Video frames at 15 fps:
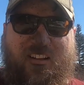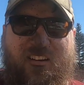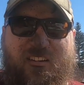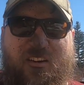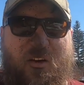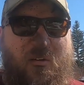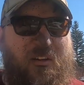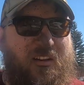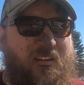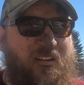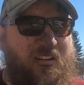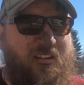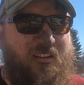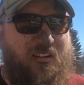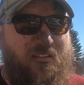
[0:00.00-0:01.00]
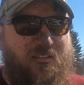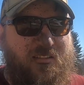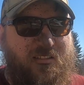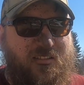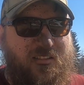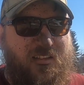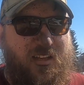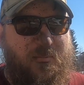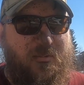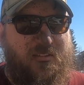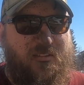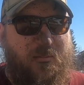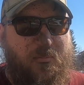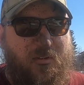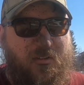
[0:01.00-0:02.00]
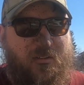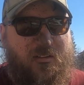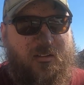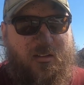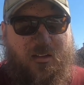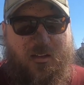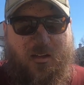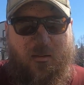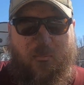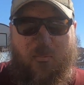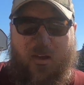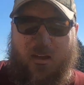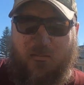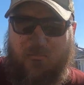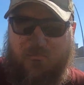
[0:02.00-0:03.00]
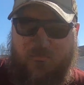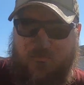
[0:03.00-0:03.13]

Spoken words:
to clear coat it, you know, keep it simple, but